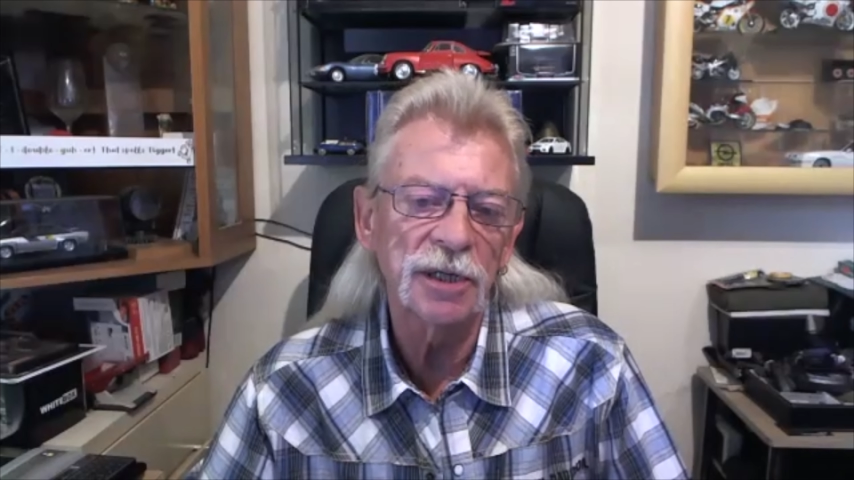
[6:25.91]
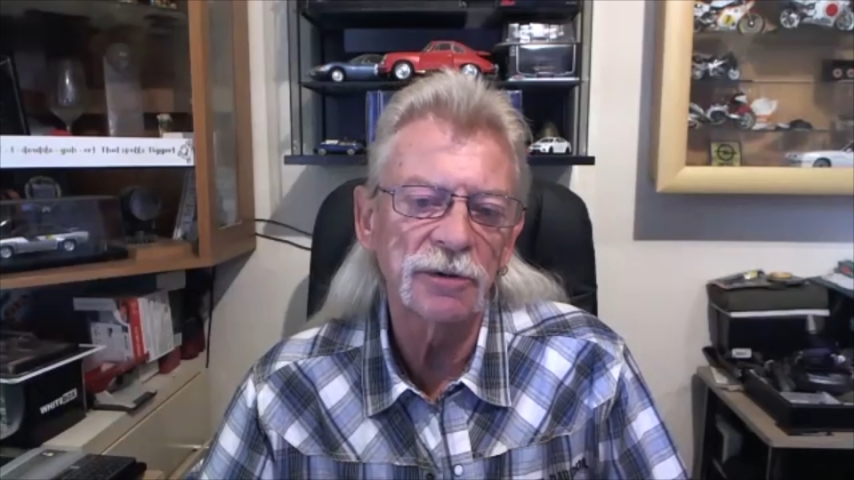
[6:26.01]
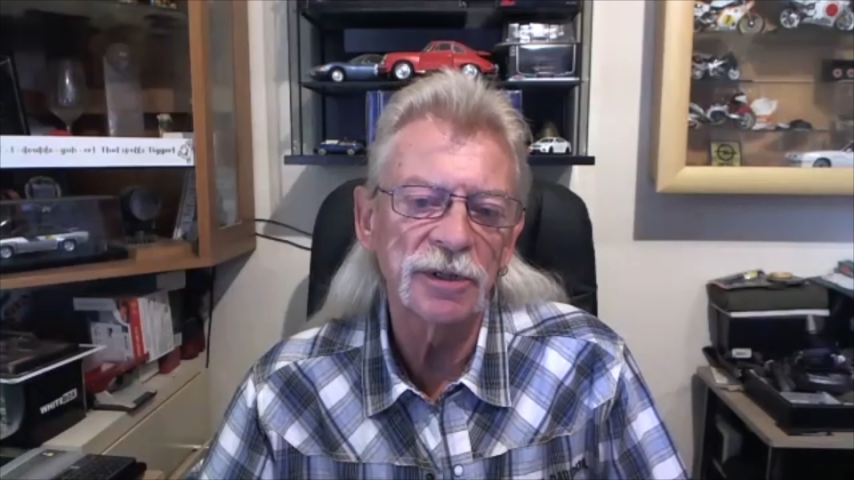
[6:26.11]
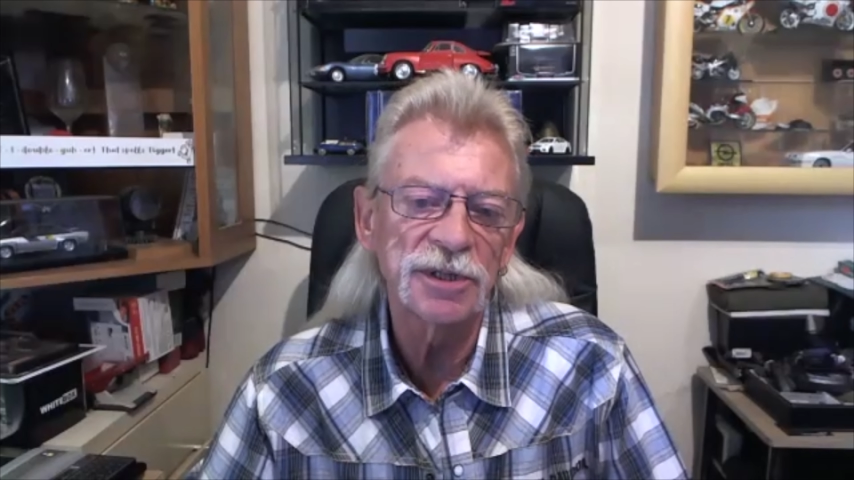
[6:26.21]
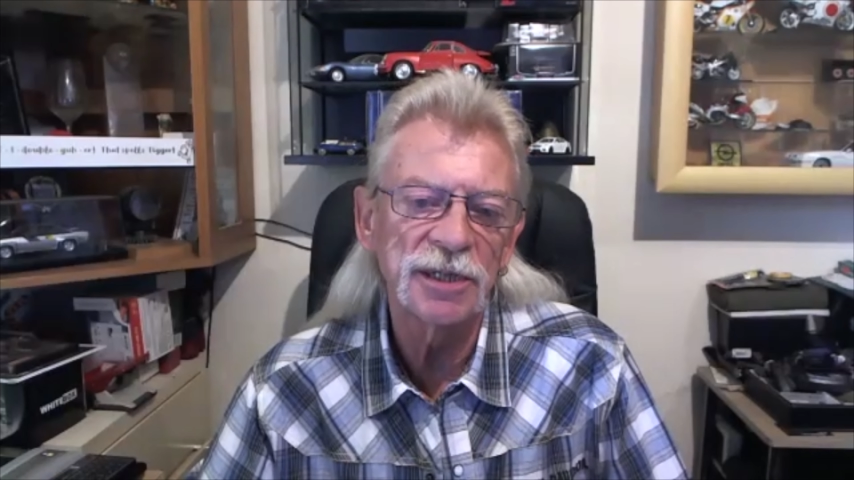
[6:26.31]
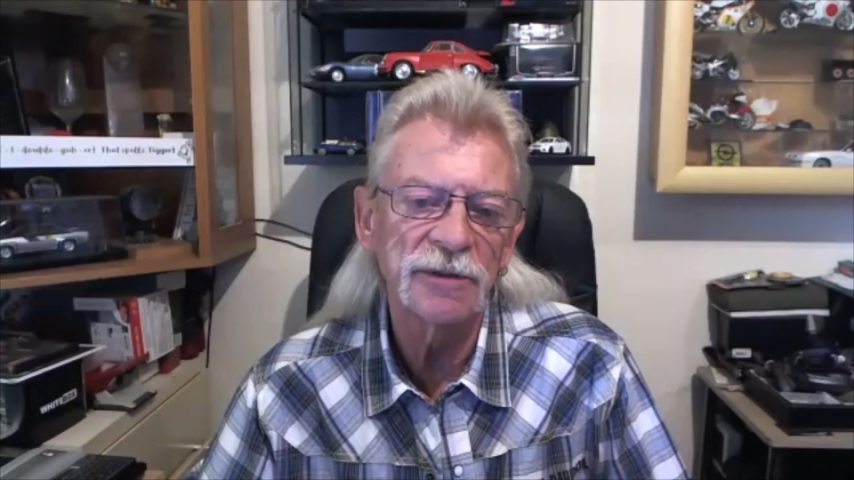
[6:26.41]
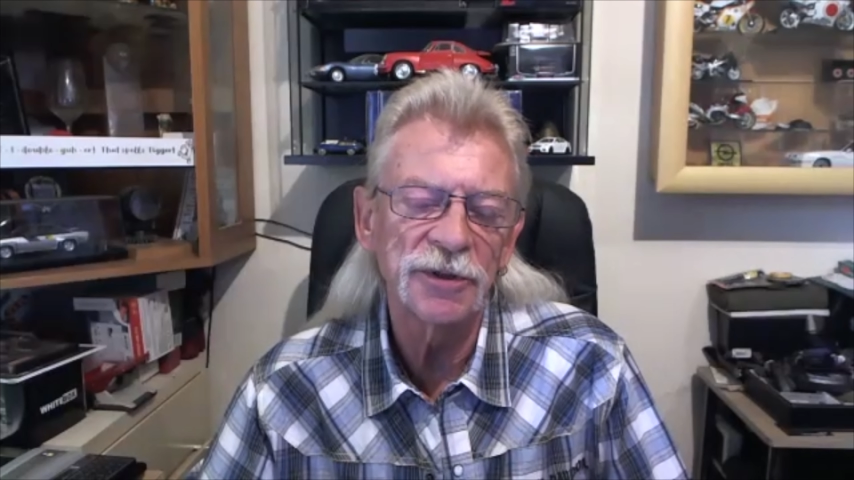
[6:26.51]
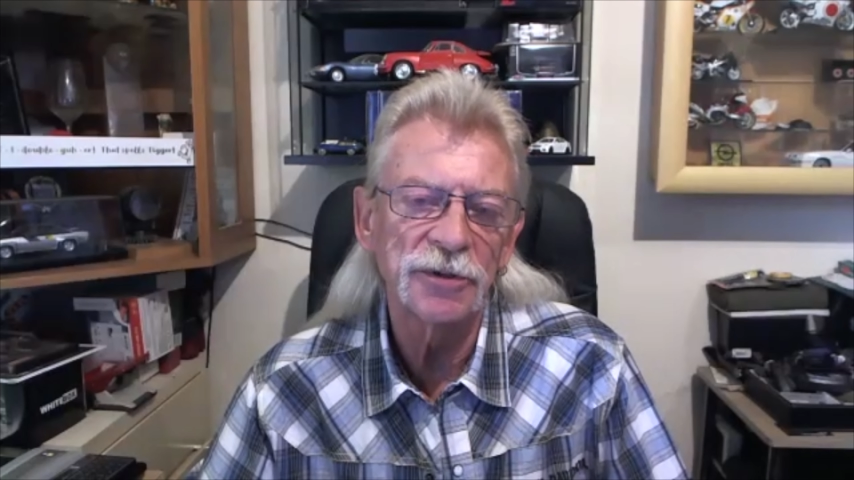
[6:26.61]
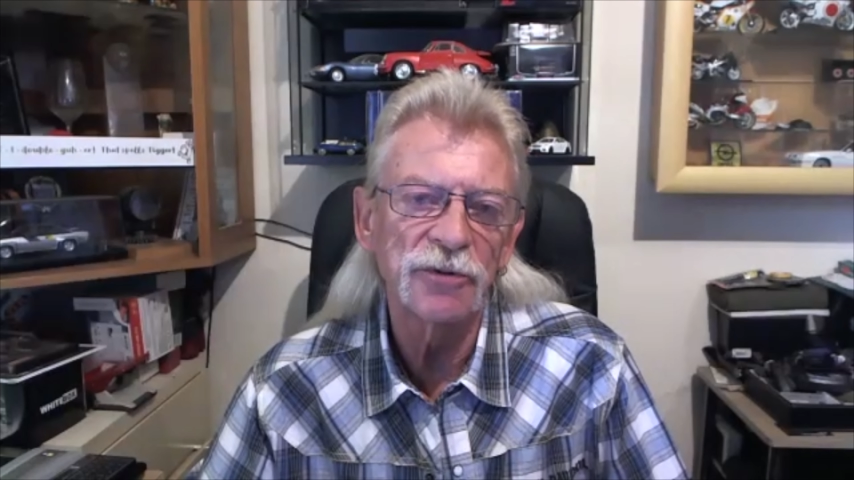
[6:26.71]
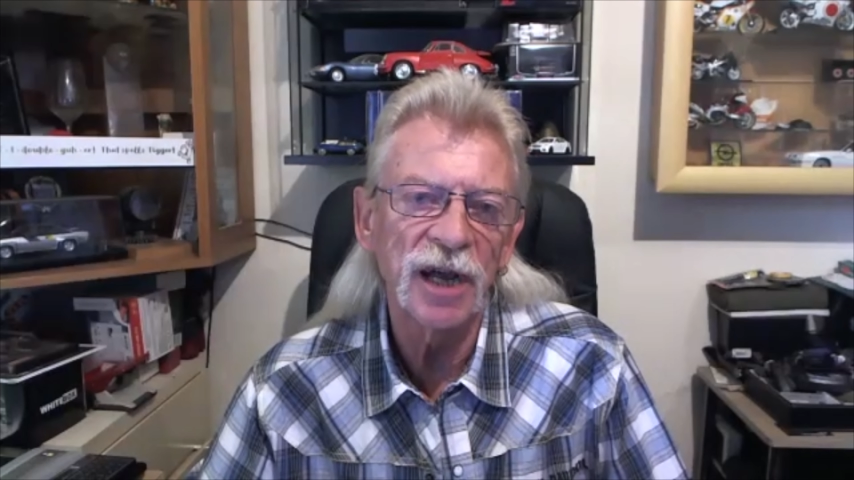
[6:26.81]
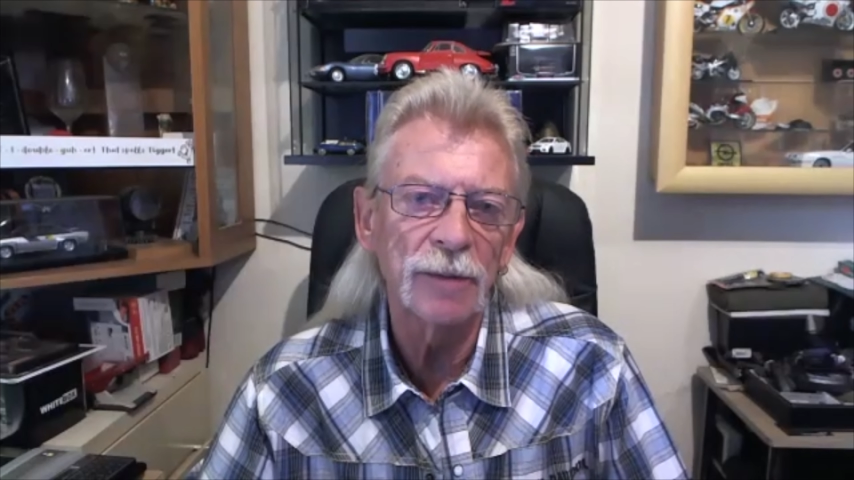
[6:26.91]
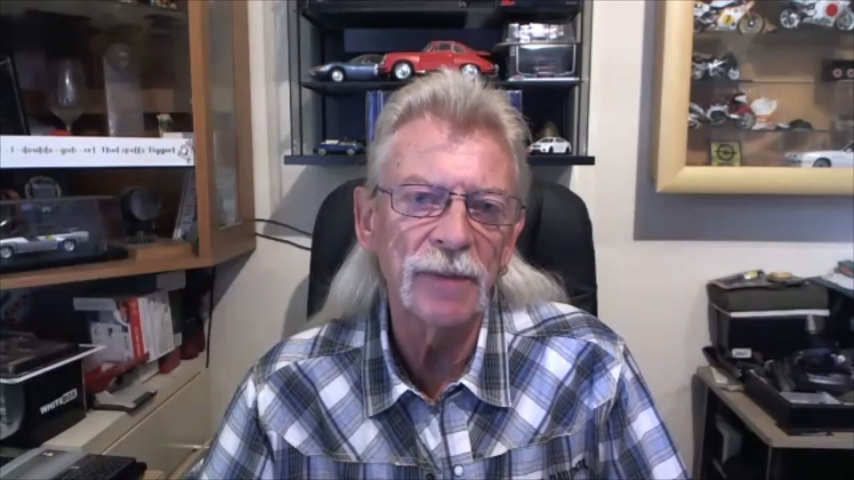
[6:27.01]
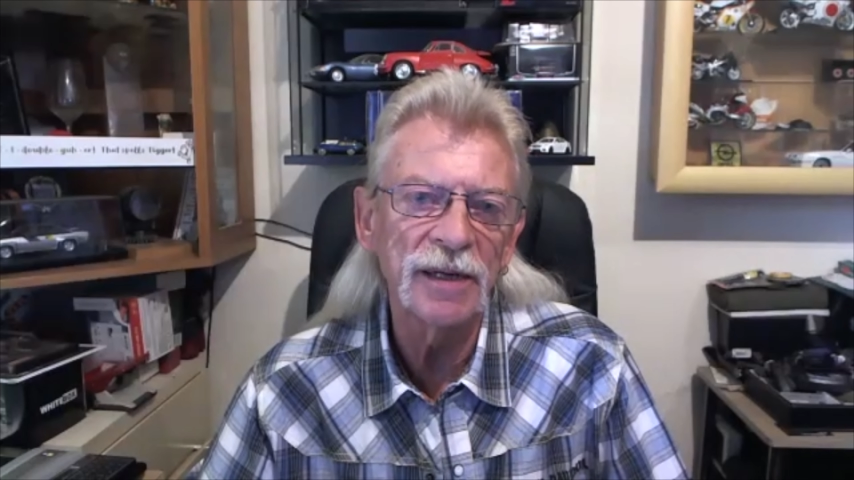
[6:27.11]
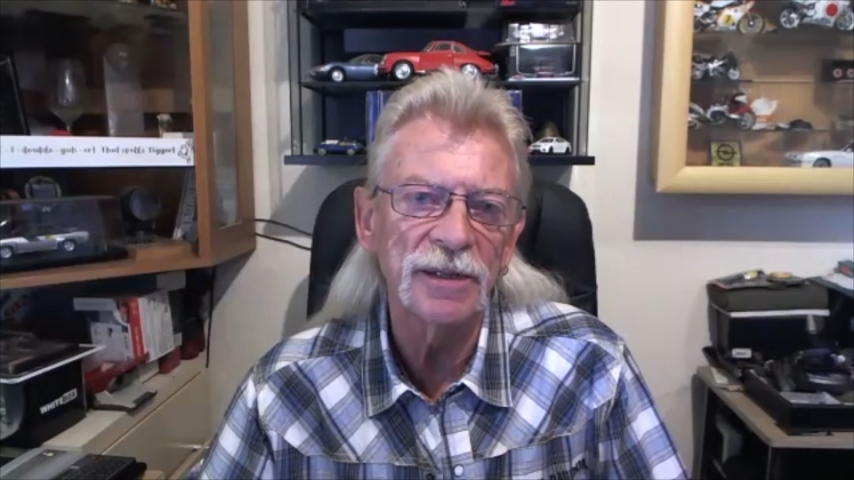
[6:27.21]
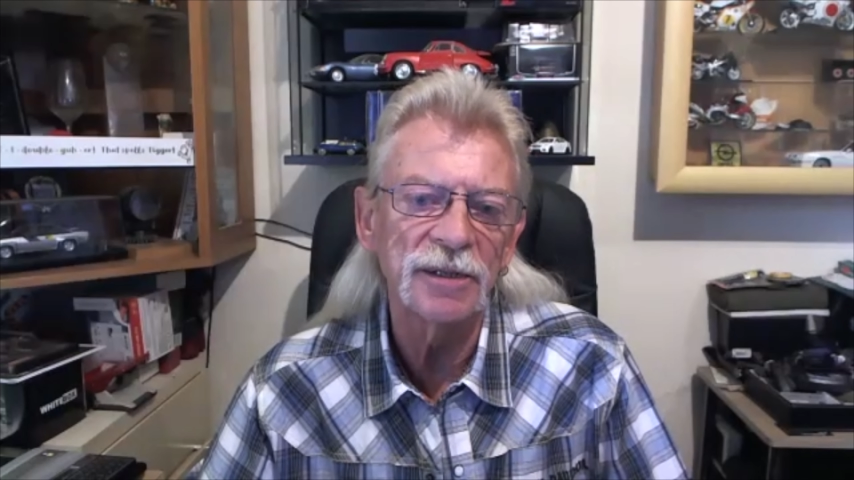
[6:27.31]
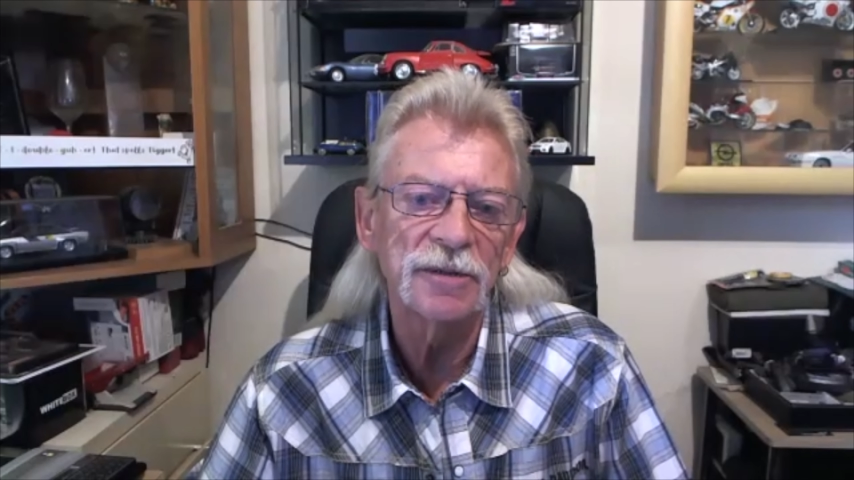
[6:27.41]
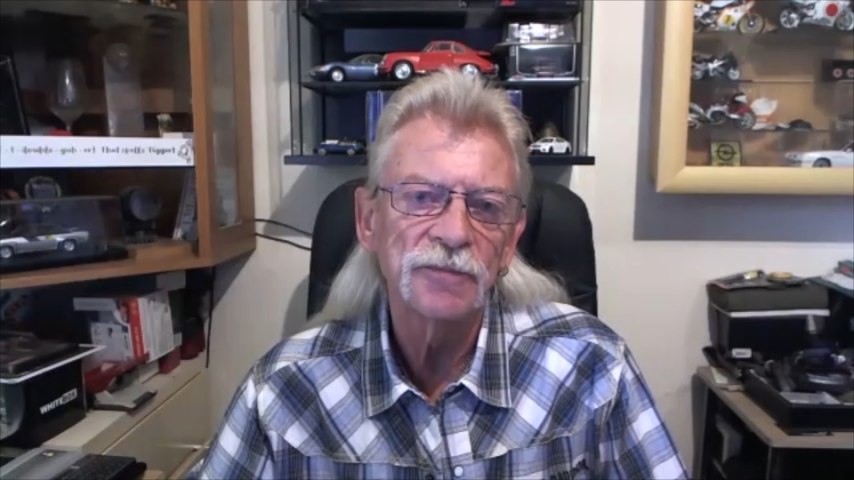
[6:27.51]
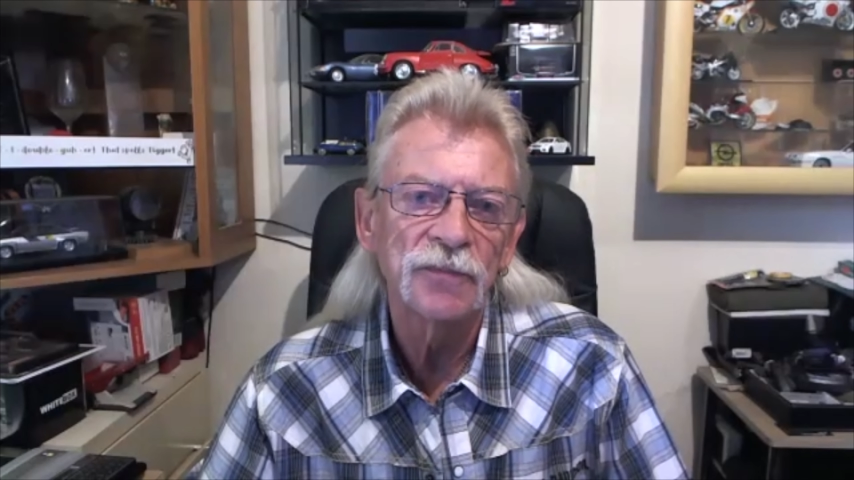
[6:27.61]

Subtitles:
criteria that are recommended.